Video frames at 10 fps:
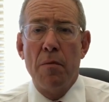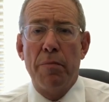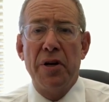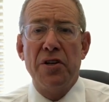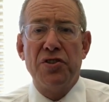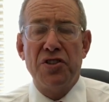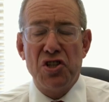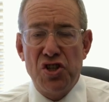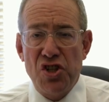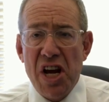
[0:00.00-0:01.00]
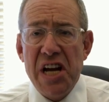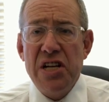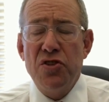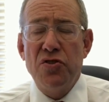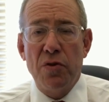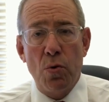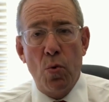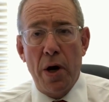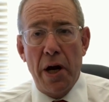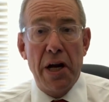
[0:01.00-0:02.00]
but it's to change the
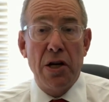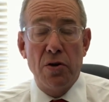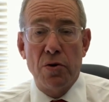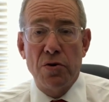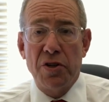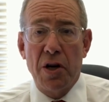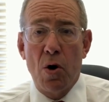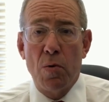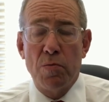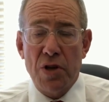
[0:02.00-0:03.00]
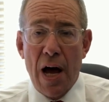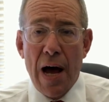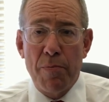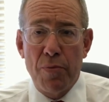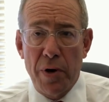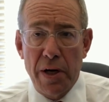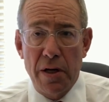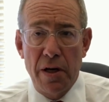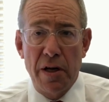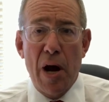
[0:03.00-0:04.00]
way nursing homes operate
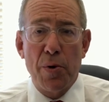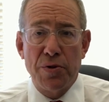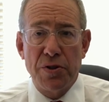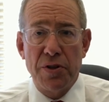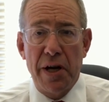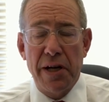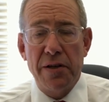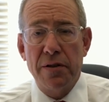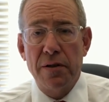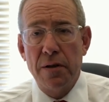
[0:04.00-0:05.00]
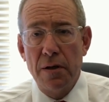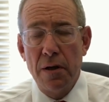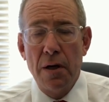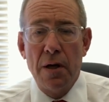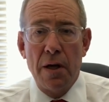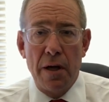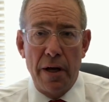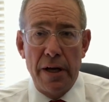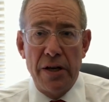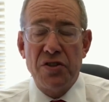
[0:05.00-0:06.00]
in our state.
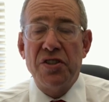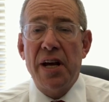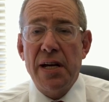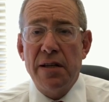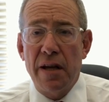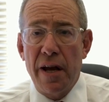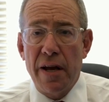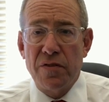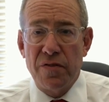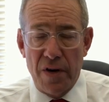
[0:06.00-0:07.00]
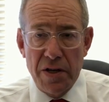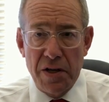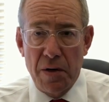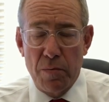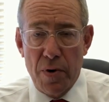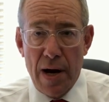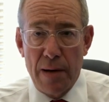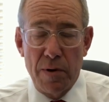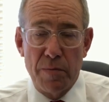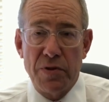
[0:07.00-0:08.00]
In a state that has funding
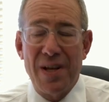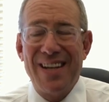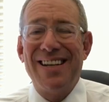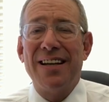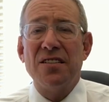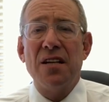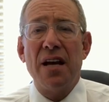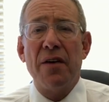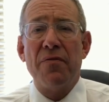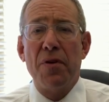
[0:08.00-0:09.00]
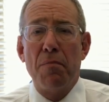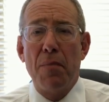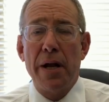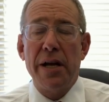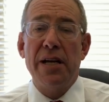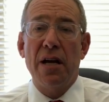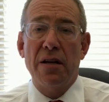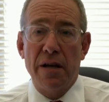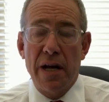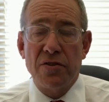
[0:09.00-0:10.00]
problems, that doesn't have the money
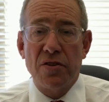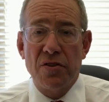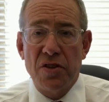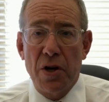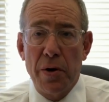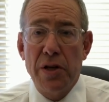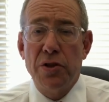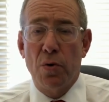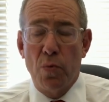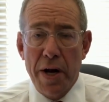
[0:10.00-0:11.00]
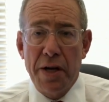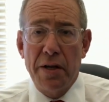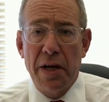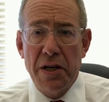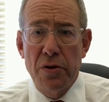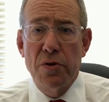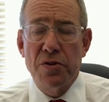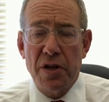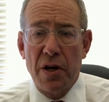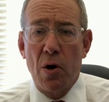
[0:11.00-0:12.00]
necessary to regulate
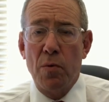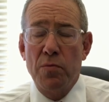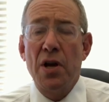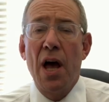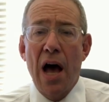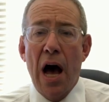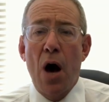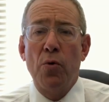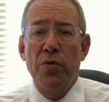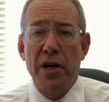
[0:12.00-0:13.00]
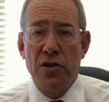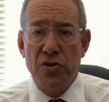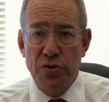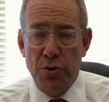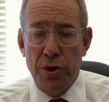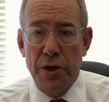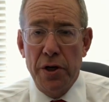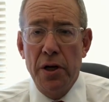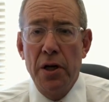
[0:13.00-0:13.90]
nursing homes how they should,